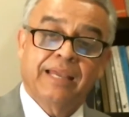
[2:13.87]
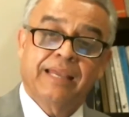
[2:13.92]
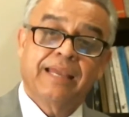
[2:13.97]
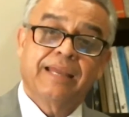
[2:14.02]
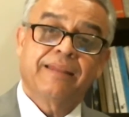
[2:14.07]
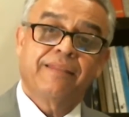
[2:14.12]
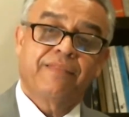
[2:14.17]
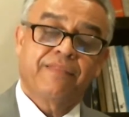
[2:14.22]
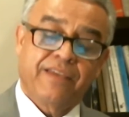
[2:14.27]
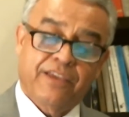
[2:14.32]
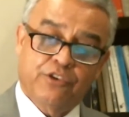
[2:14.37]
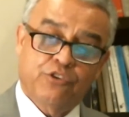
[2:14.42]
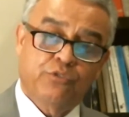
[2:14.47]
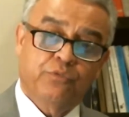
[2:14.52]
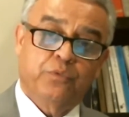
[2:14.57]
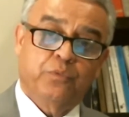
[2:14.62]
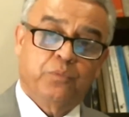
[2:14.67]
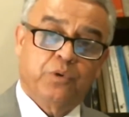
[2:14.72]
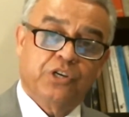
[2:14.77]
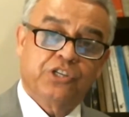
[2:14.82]
Again, thank
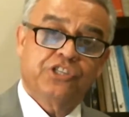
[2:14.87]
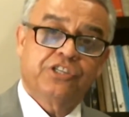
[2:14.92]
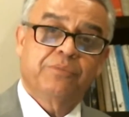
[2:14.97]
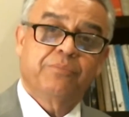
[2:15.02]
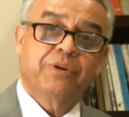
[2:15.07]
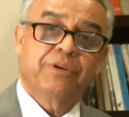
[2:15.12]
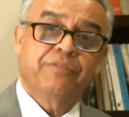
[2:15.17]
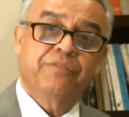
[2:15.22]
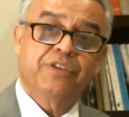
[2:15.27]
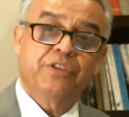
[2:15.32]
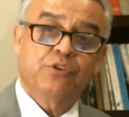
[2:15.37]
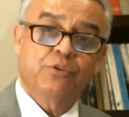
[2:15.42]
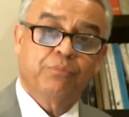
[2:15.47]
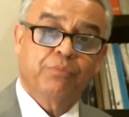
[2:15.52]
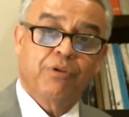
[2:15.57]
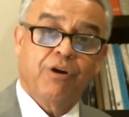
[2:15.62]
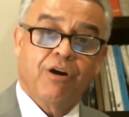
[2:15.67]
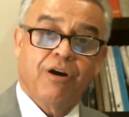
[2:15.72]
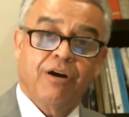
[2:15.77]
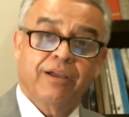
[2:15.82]
you for watching my video
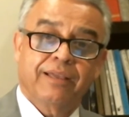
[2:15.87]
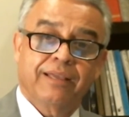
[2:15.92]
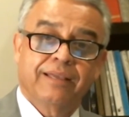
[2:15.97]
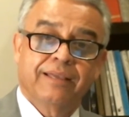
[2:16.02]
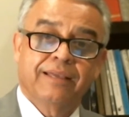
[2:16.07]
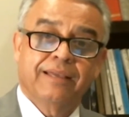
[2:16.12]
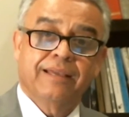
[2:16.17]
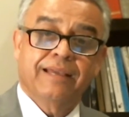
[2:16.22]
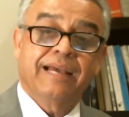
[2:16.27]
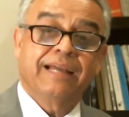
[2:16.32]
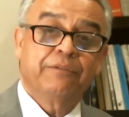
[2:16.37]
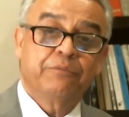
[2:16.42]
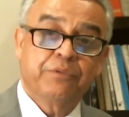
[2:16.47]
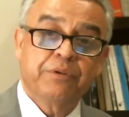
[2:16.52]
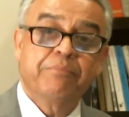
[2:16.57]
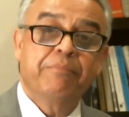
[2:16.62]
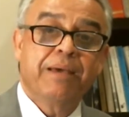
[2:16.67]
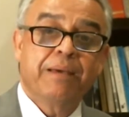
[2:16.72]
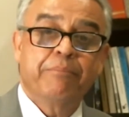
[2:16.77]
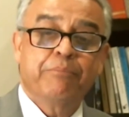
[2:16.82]
blog. And
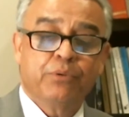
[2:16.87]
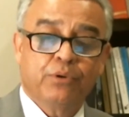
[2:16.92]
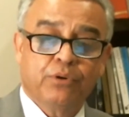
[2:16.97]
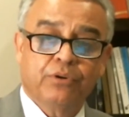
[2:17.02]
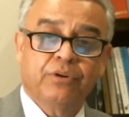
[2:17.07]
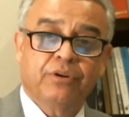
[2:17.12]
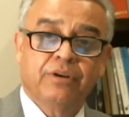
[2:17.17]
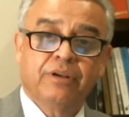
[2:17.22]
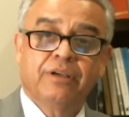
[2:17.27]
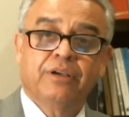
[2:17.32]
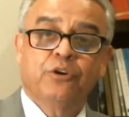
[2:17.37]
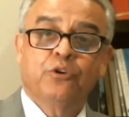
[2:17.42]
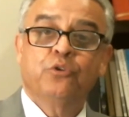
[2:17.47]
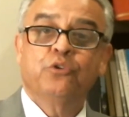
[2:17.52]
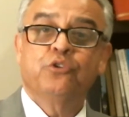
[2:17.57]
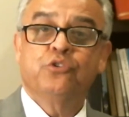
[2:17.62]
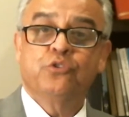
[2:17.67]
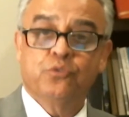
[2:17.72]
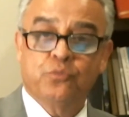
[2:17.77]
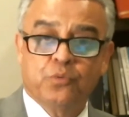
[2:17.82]
remember,
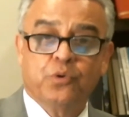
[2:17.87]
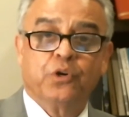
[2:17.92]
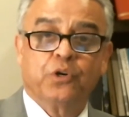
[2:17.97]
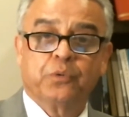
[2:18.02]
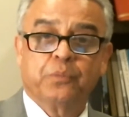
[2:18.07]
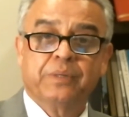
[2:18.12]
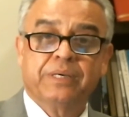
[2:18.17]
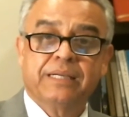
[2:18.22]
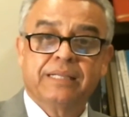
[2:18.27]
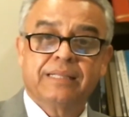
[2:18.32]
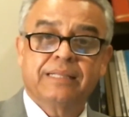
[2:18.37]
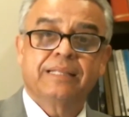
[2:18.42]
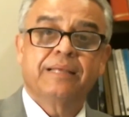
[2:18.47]
who you work with